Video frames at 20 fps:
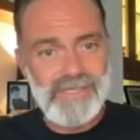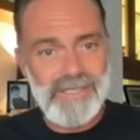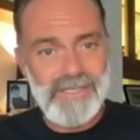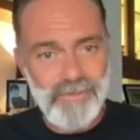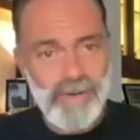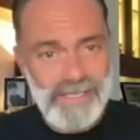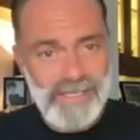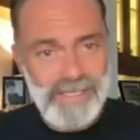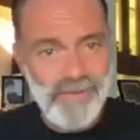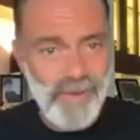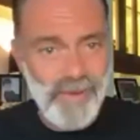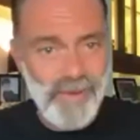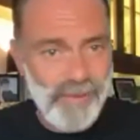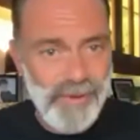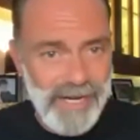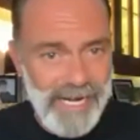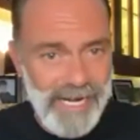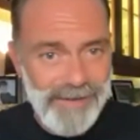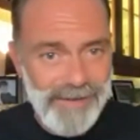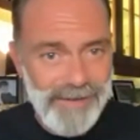reason we were
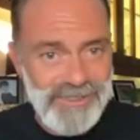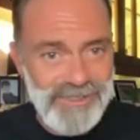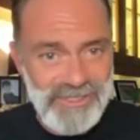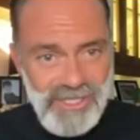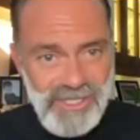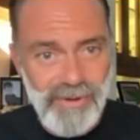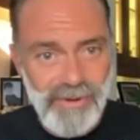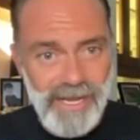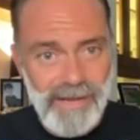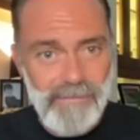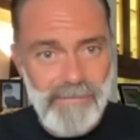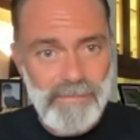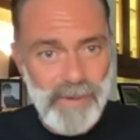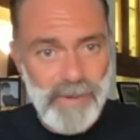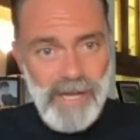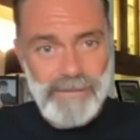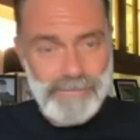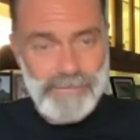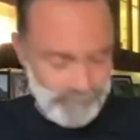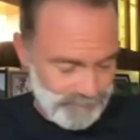allowed to do it.
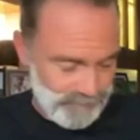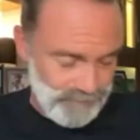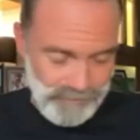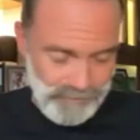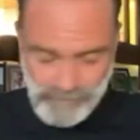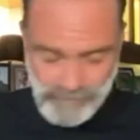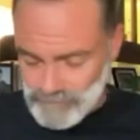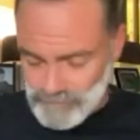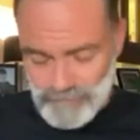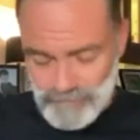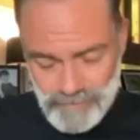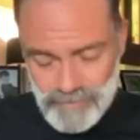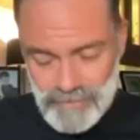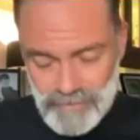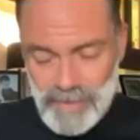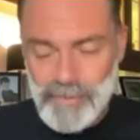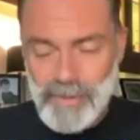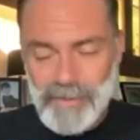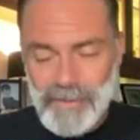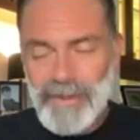But
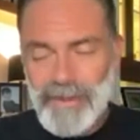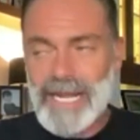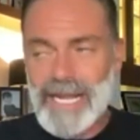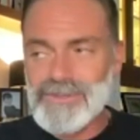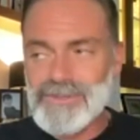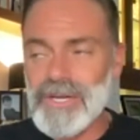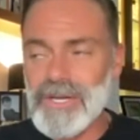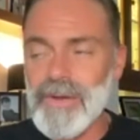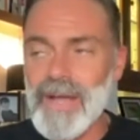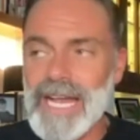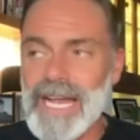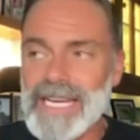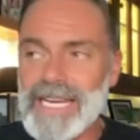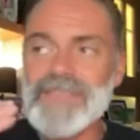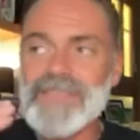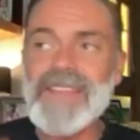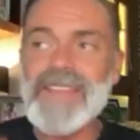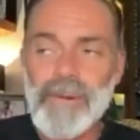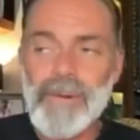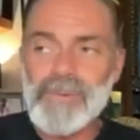we were allowed to do it, and
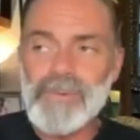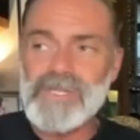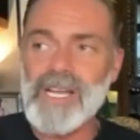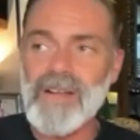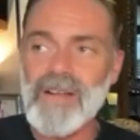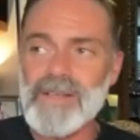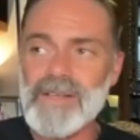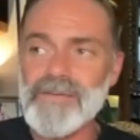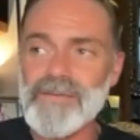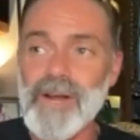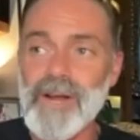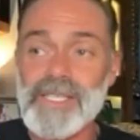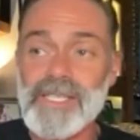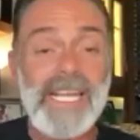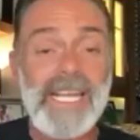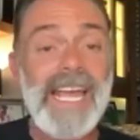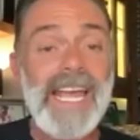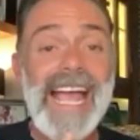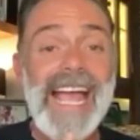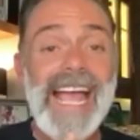that was lovely for us.
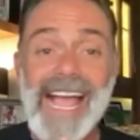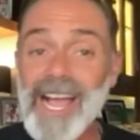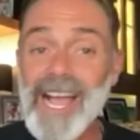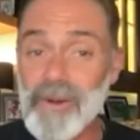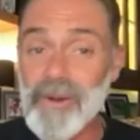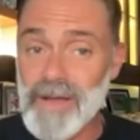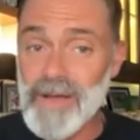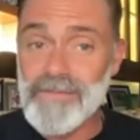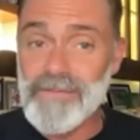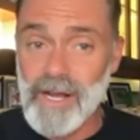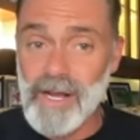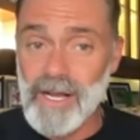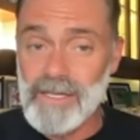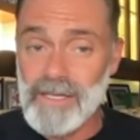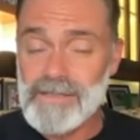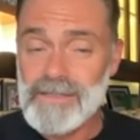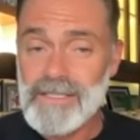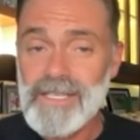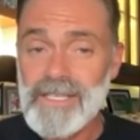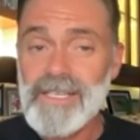However,
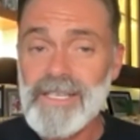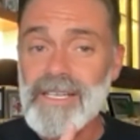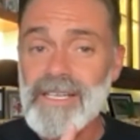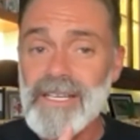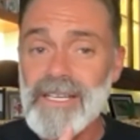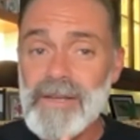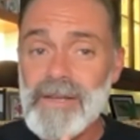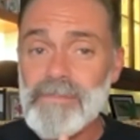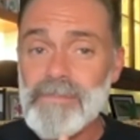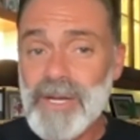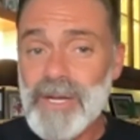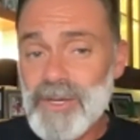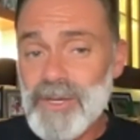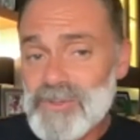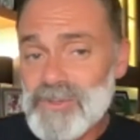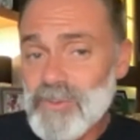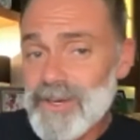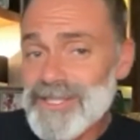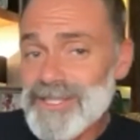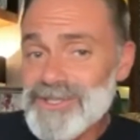
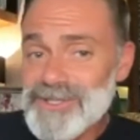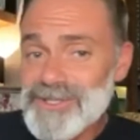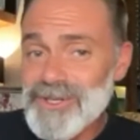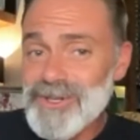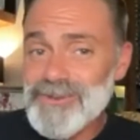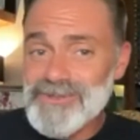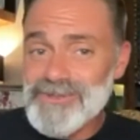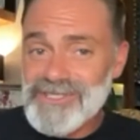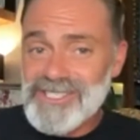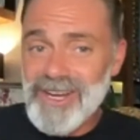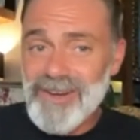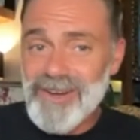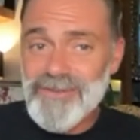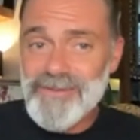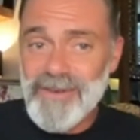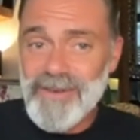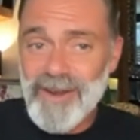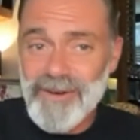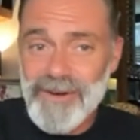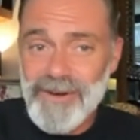because we shoot so
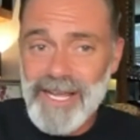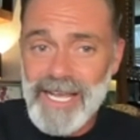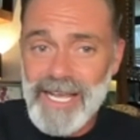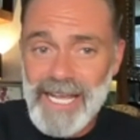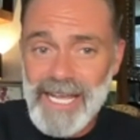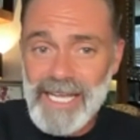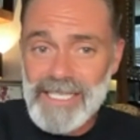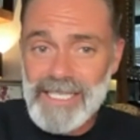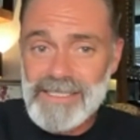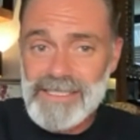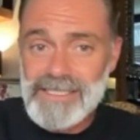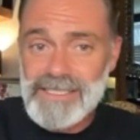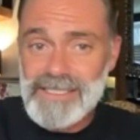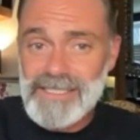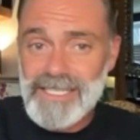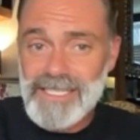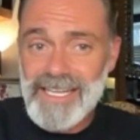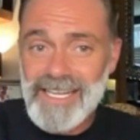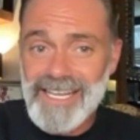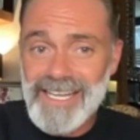far ahead
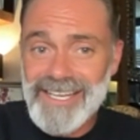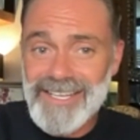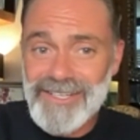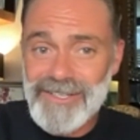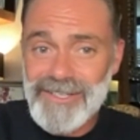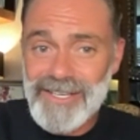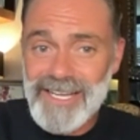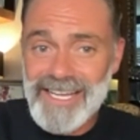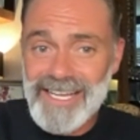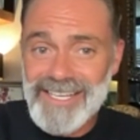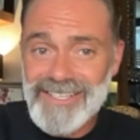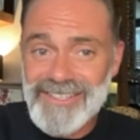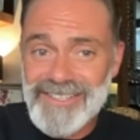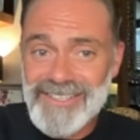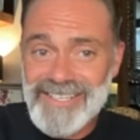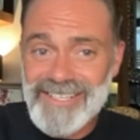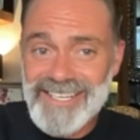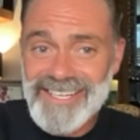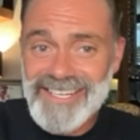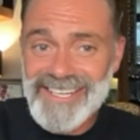
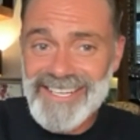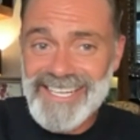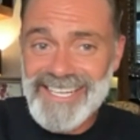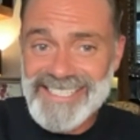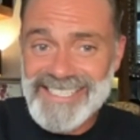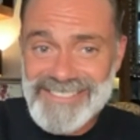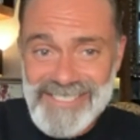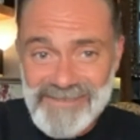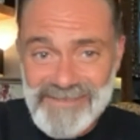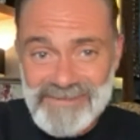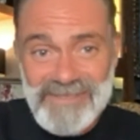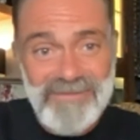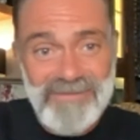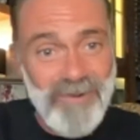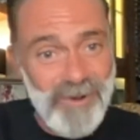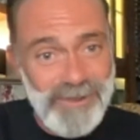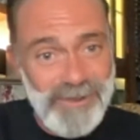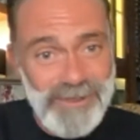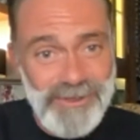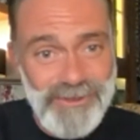in terms of
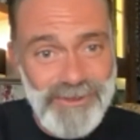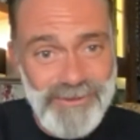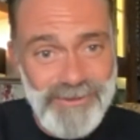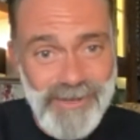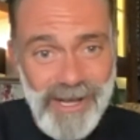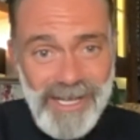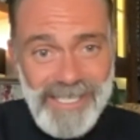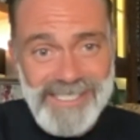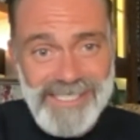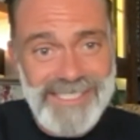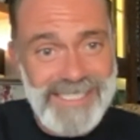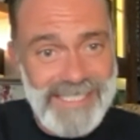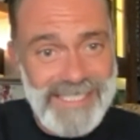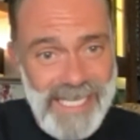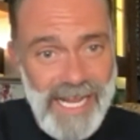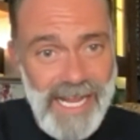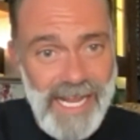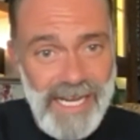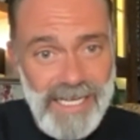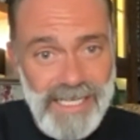what you guys
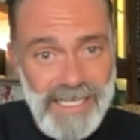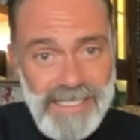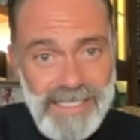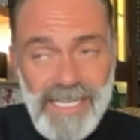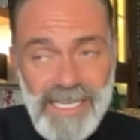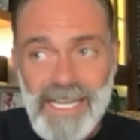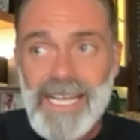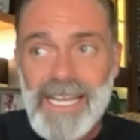see,